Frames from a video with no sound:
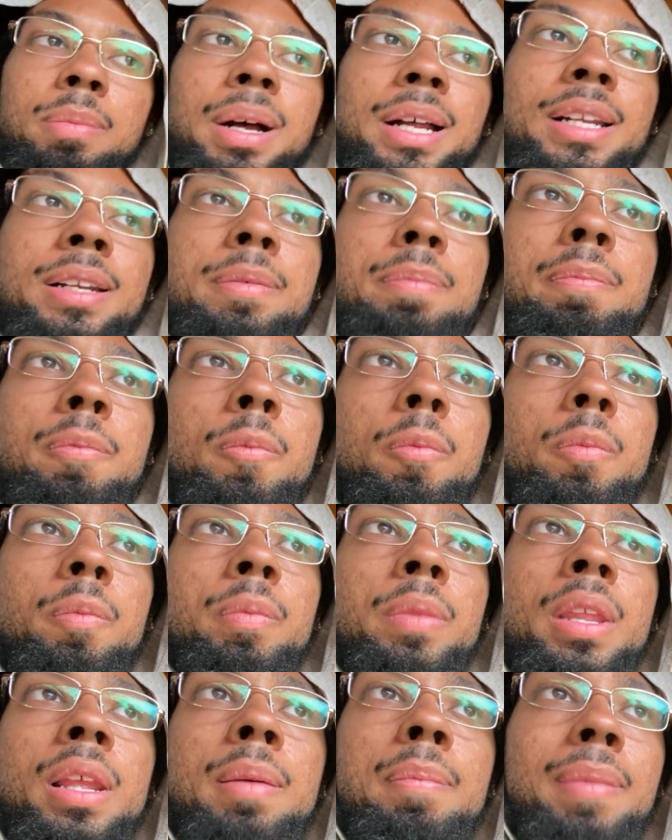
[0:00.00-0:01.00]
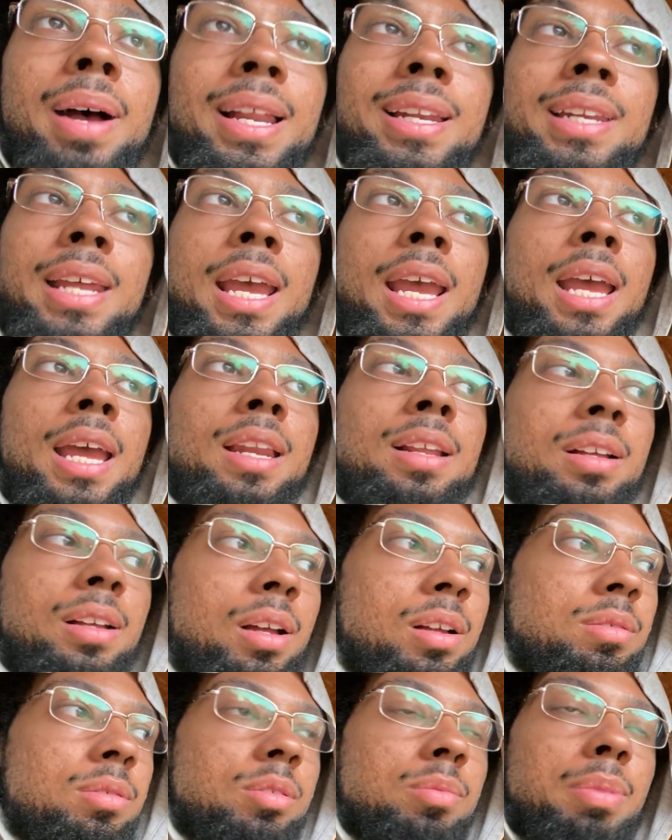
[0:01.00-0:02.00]
My dad
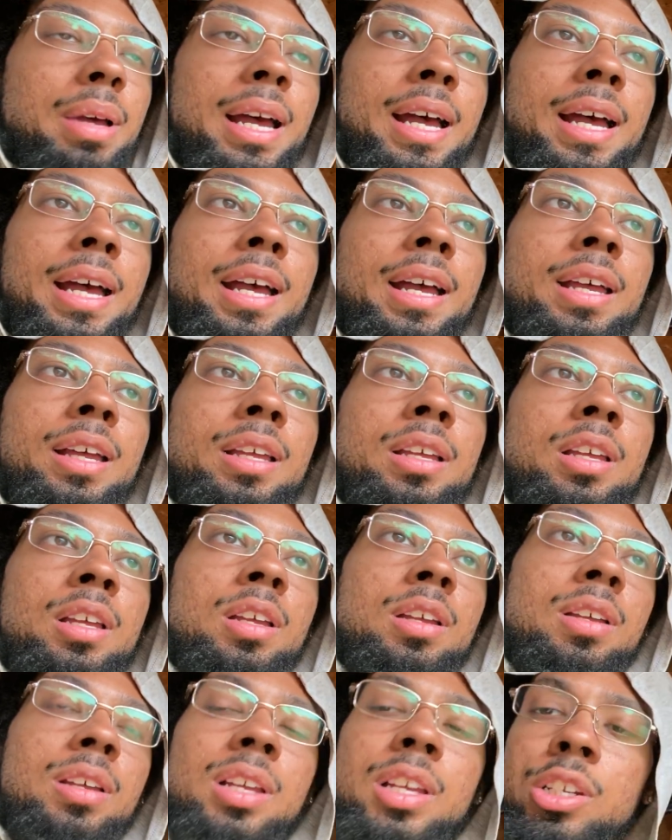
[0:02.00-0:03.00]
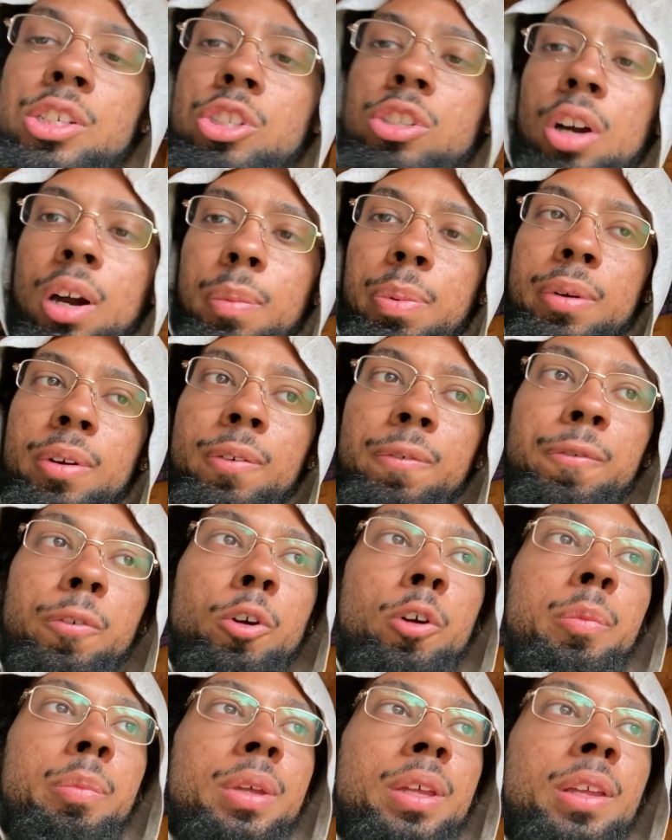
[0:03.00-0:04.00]
comes by. He sharpened them
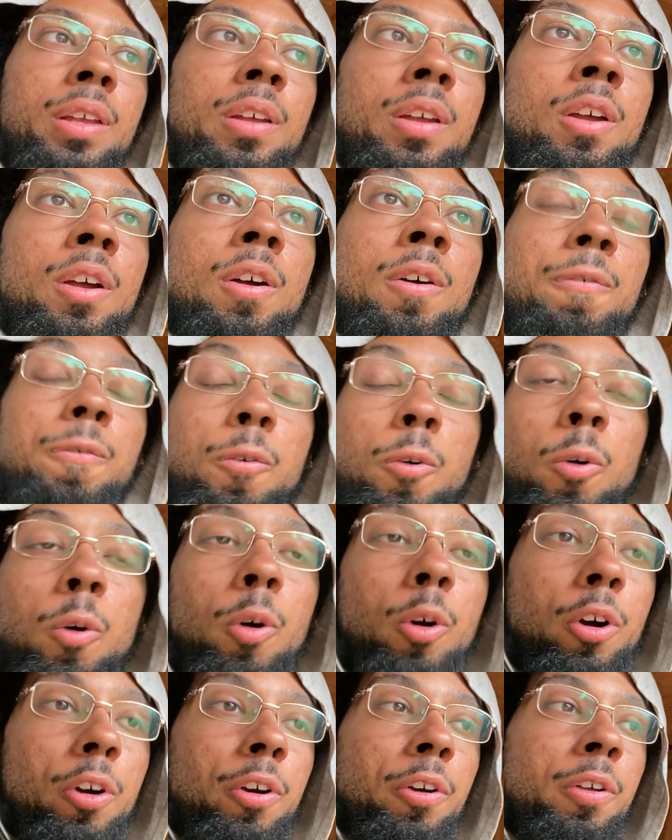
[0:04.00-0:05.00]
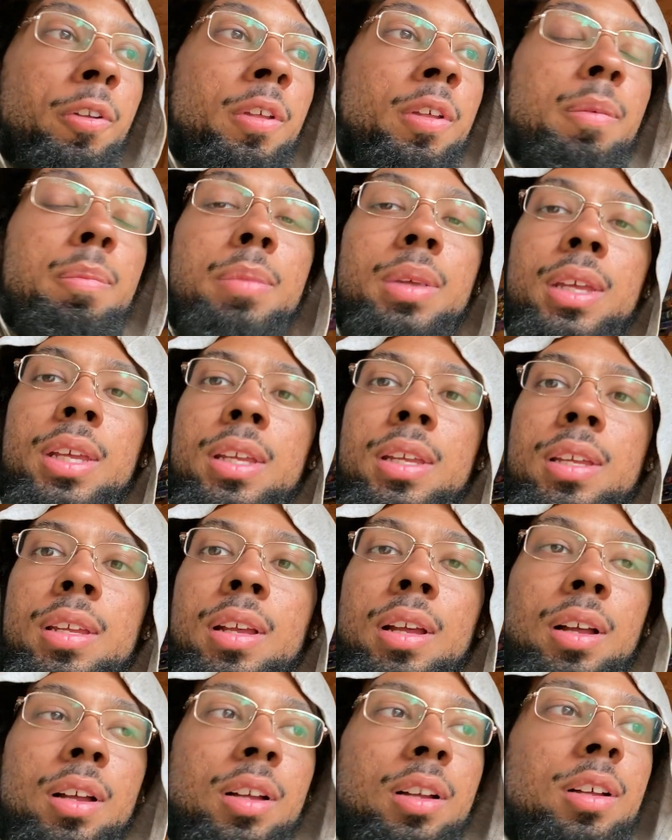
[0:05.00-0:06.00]
for me. For
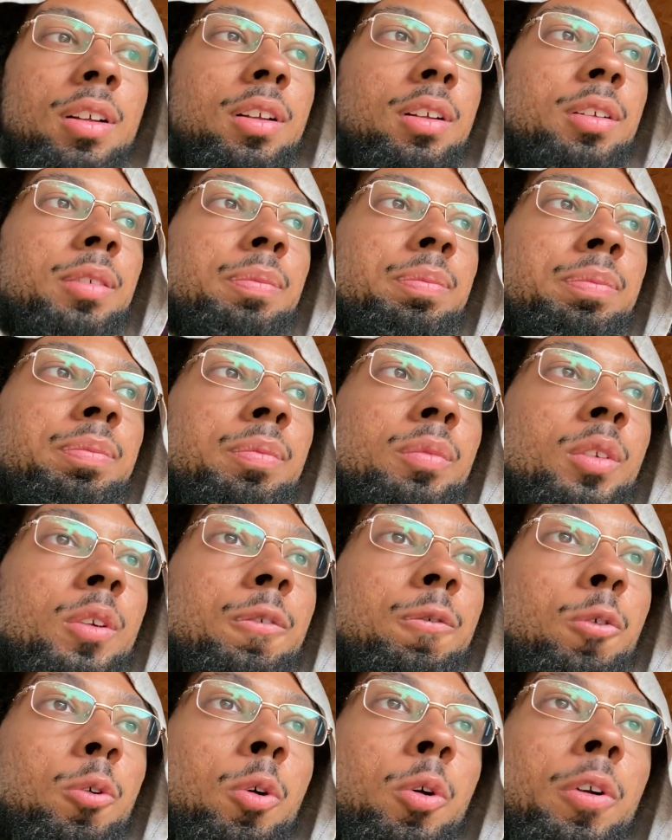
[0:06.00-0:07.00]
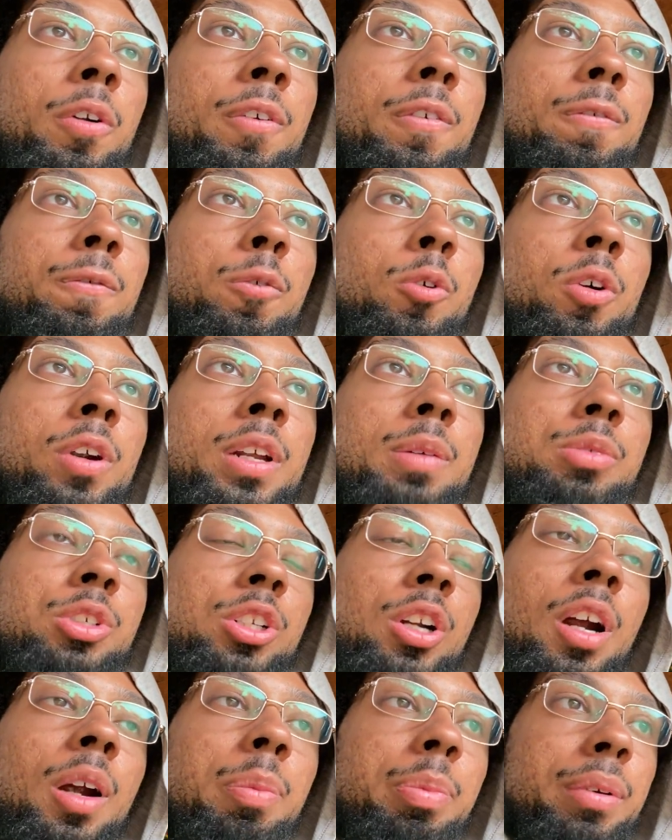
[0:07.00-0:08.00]
him
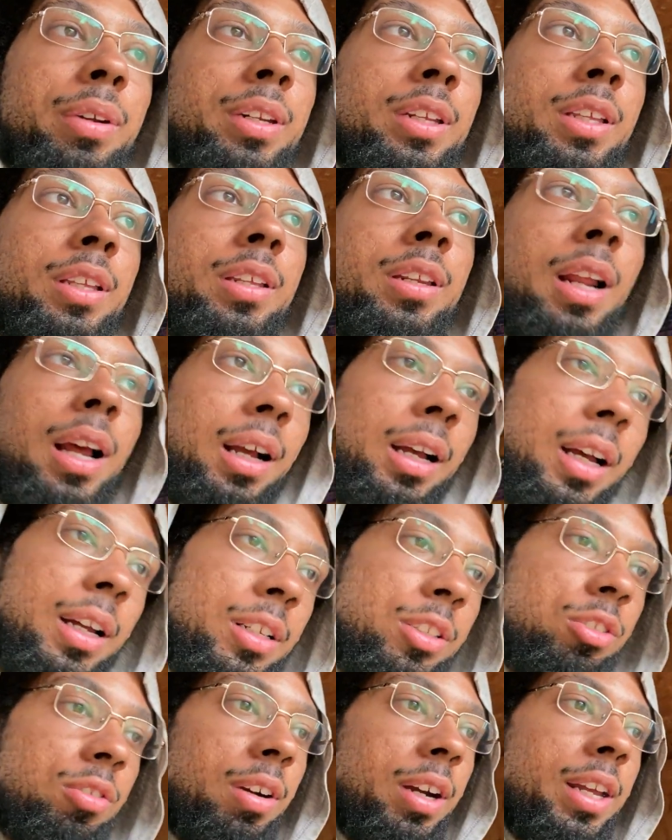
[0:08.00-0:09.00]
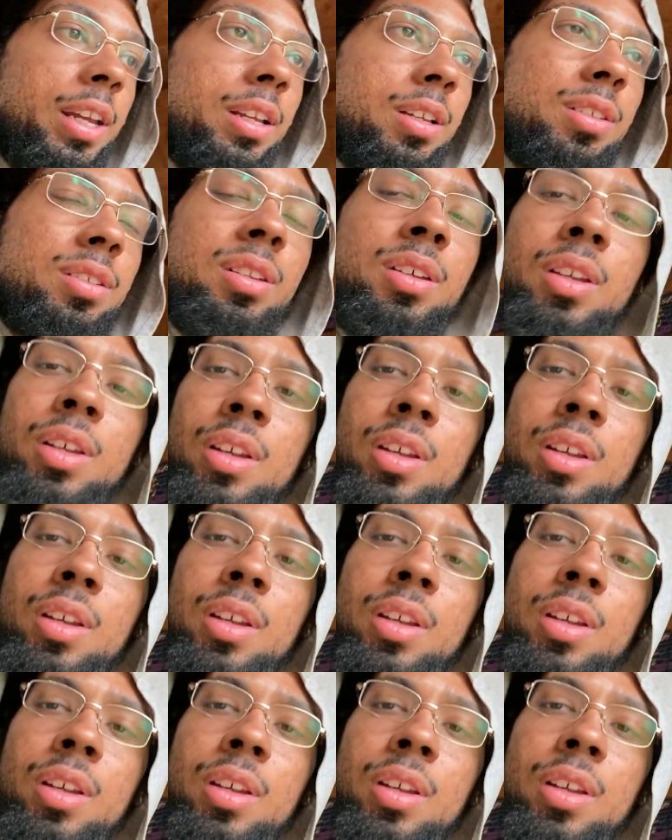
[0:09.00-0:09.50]
sharpening it, I cut his grass.